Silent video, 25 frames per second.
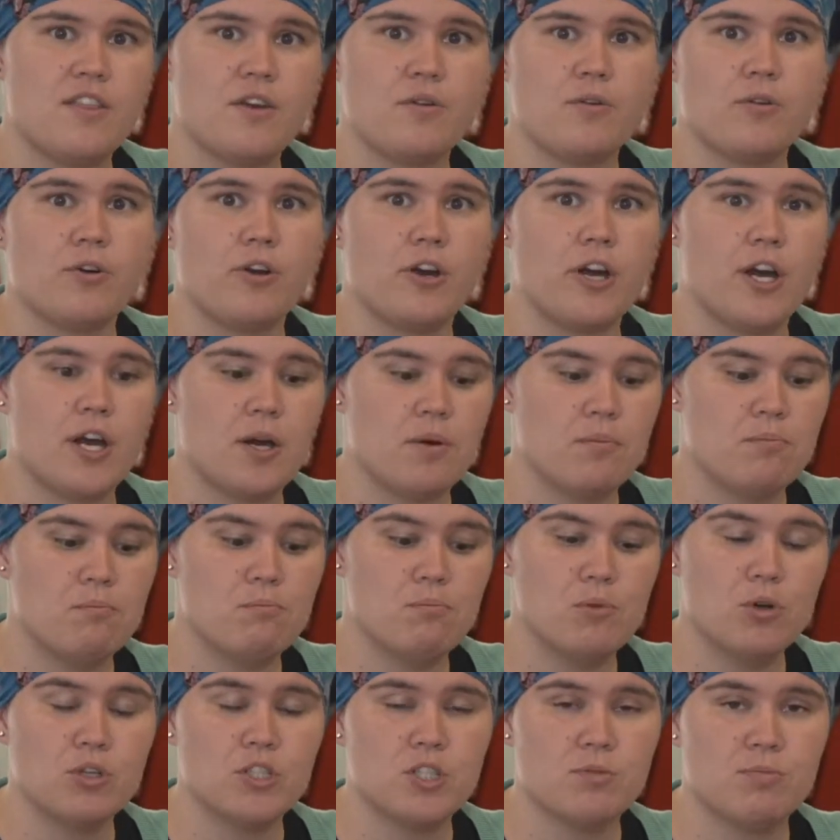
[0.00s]
There were
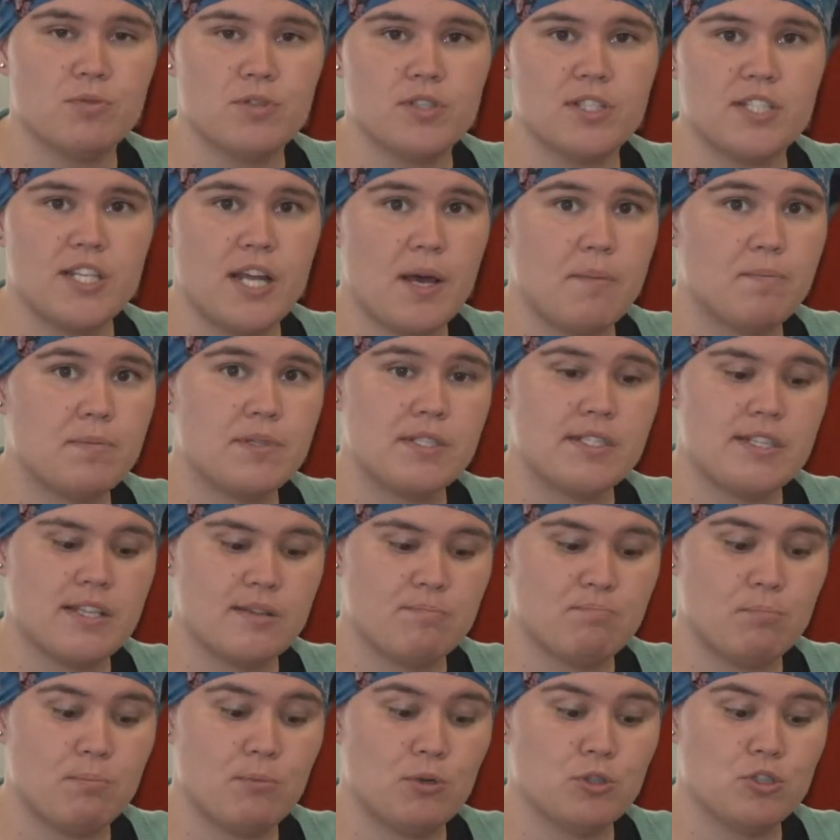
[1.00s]
multiple steps,
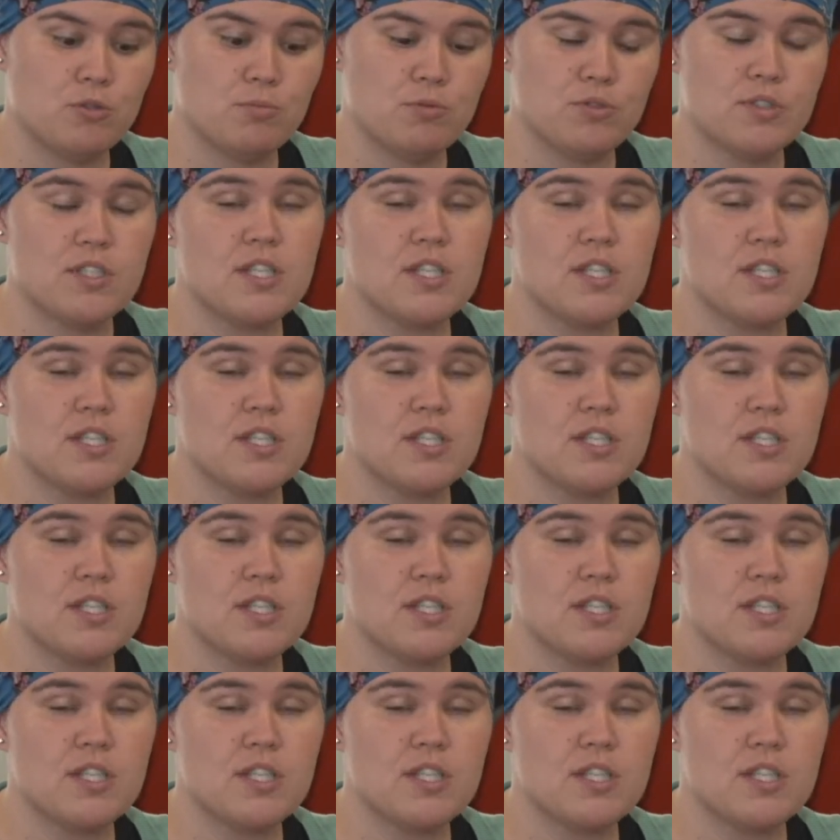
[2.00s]
multiple